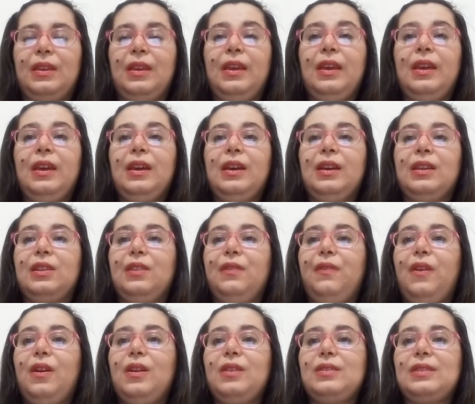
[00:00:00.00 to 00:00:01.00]
The
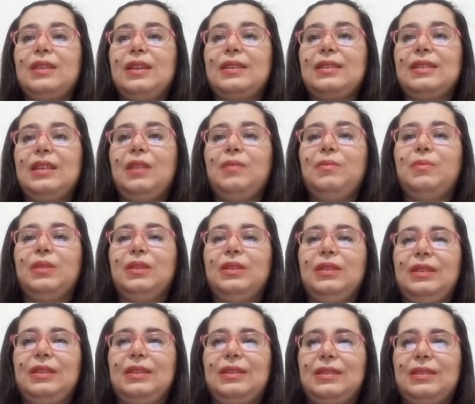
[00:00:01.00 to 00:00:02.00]
first example
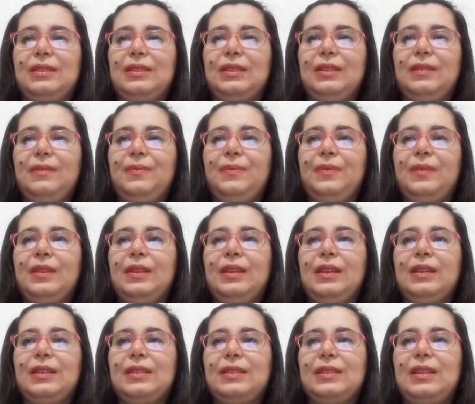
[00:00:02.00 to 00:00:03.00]
is the
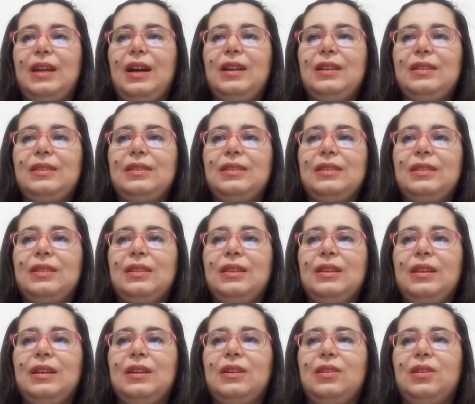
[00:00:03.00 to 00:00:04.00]
SARS
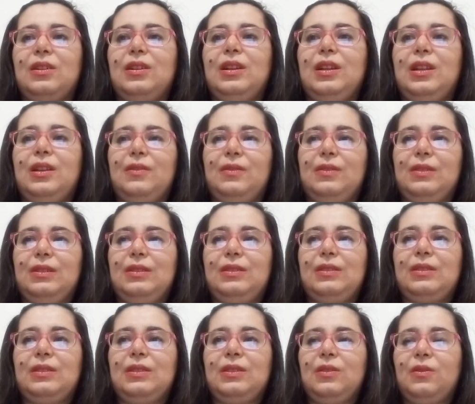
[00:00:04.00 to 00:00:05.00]
coronavirus,
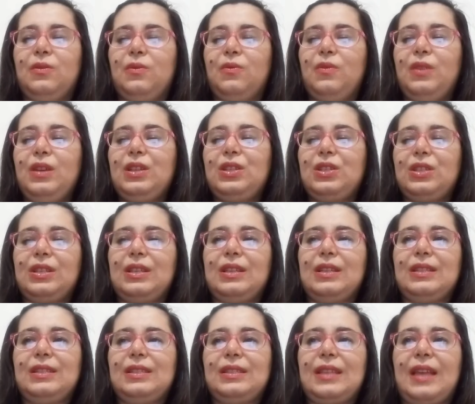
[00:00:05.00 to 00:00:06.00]
which
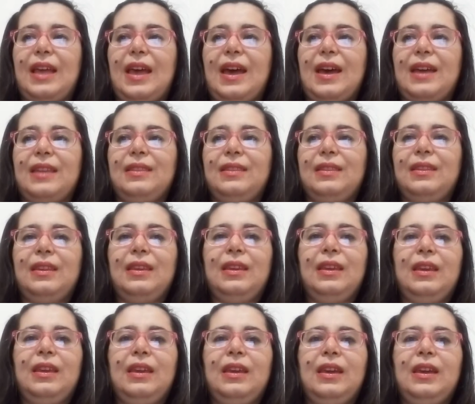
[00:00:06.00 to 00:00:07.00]
is an
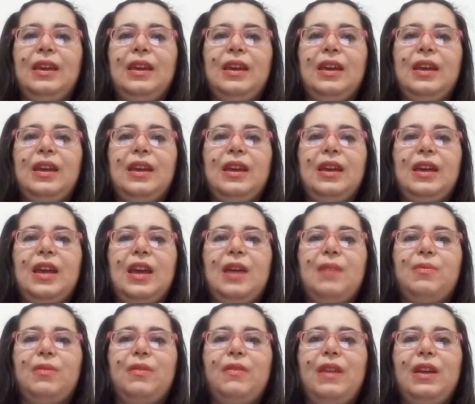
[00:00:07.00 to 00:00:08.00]

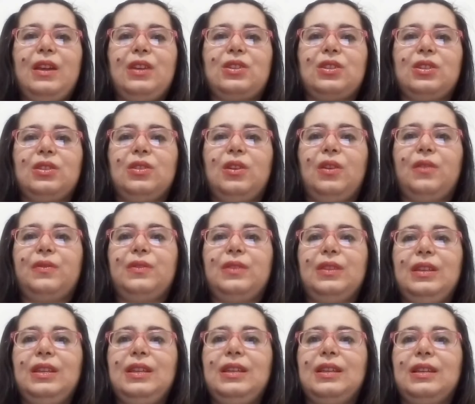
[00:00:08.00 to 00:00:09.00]
abbreviation of the
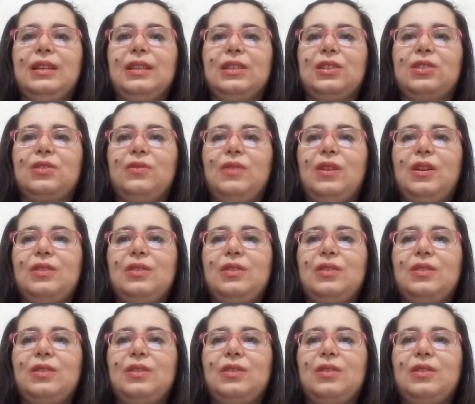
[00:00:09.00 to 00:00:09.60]
English words